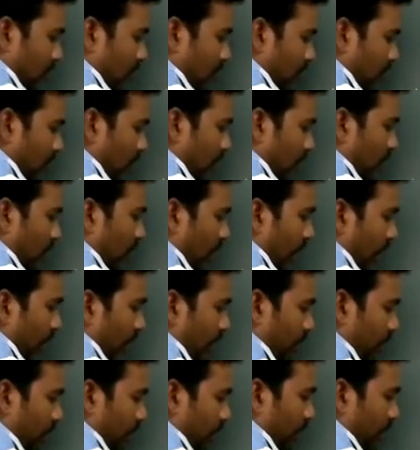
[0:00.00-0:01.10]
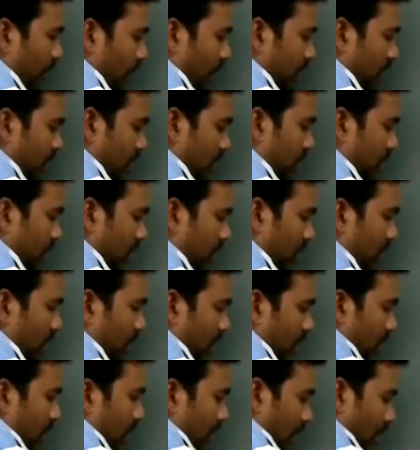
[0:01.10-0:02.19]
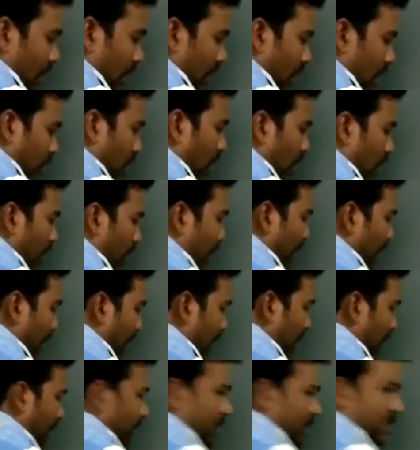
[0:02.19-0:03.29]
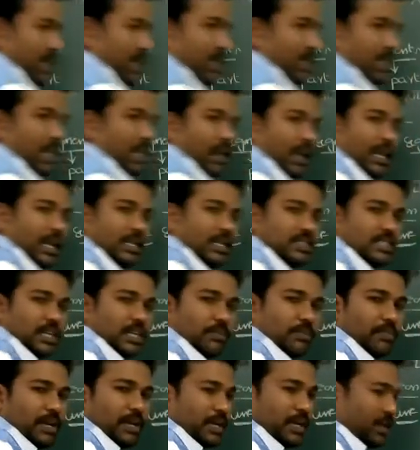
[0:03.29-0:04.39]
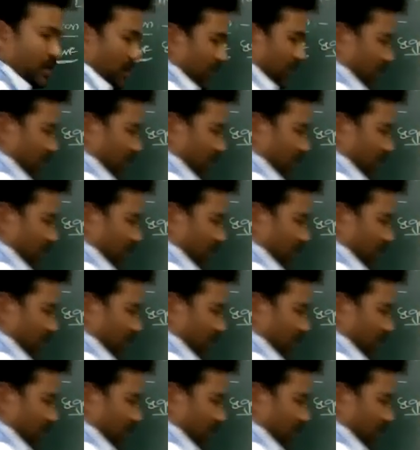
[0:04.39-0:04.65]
Two endpoints. Now how we can represent the line segment?